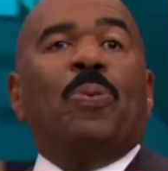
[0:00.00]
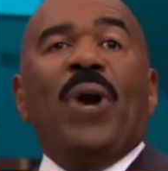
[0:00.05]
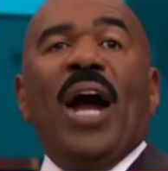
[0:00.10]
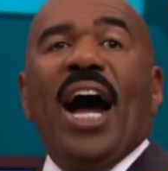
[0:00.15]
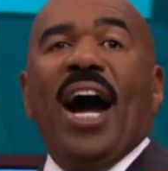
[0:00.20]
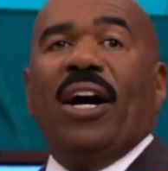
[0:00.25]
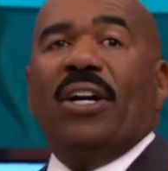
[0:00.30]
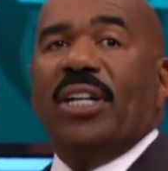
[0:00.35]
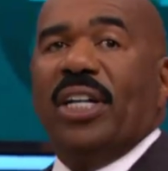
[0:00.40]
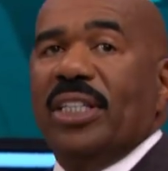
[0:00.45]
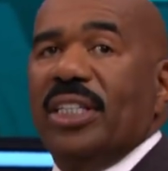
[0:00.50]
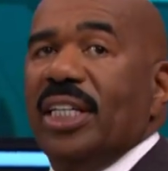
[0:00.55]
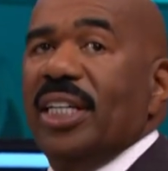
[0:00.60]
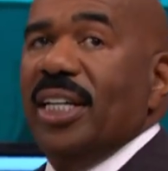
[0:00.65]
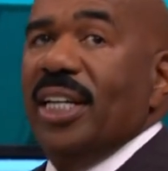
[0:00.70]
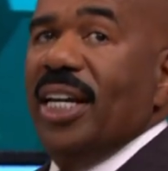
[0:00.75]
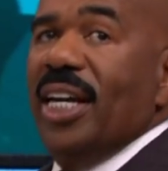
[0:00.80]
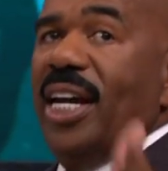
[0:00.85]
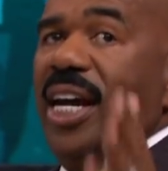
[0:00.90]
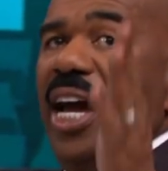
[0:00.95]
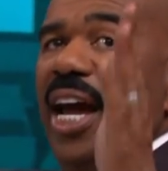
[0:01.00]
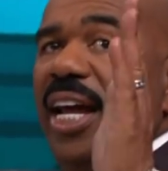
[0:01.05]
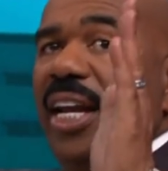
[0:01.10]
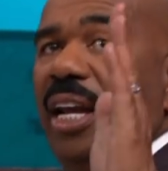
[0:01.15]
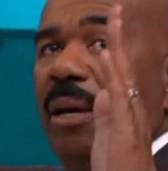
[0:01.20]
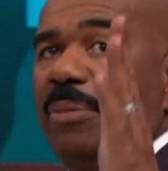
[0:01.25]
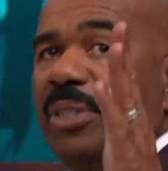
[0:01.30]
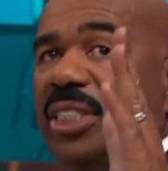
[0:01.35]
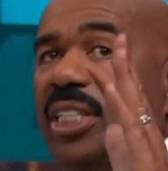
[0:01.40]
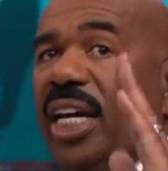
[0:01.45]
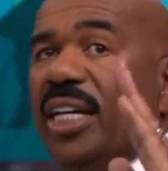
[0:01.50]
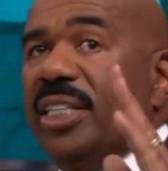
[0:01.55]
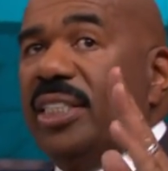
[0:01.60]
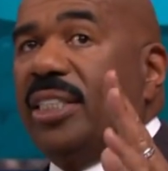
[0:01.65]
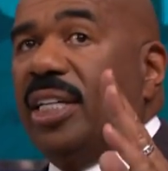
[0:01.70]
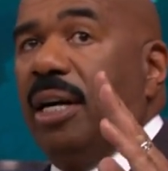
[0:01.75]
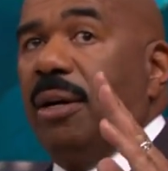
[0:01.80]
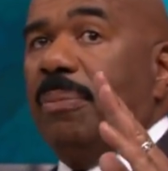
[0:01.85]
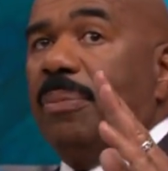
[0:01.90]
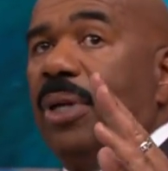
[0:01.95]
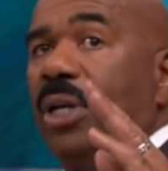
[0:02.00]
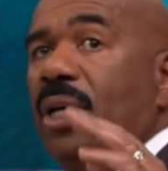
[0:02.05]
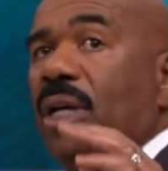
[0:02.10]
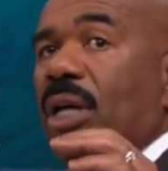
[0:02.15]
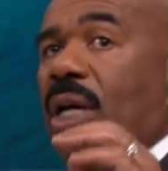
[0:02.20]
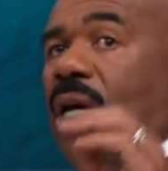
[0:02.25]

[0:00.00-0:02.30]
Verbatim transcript: proud of you. and let me tell you something.